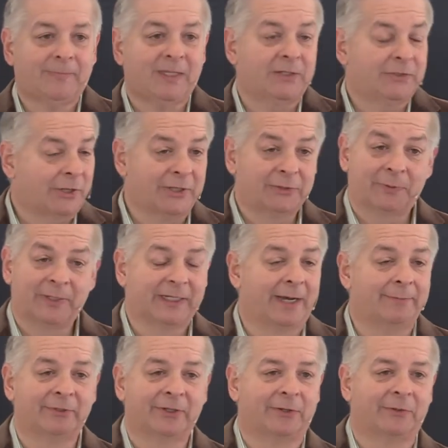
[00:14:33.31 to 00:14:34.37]
So as we
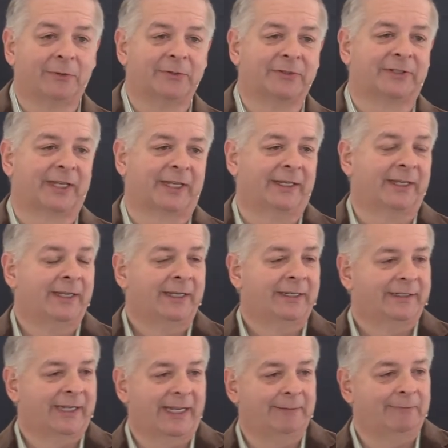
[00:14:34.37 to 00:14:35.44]
come to the Lord's t-
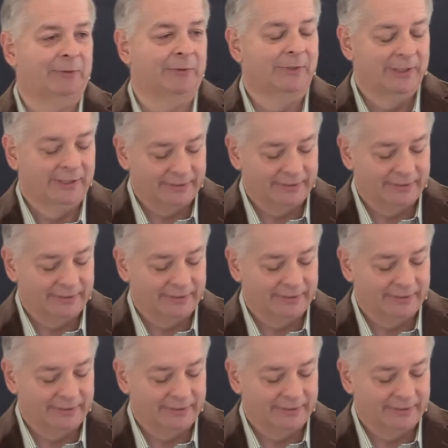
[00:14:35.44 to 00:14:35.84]
table,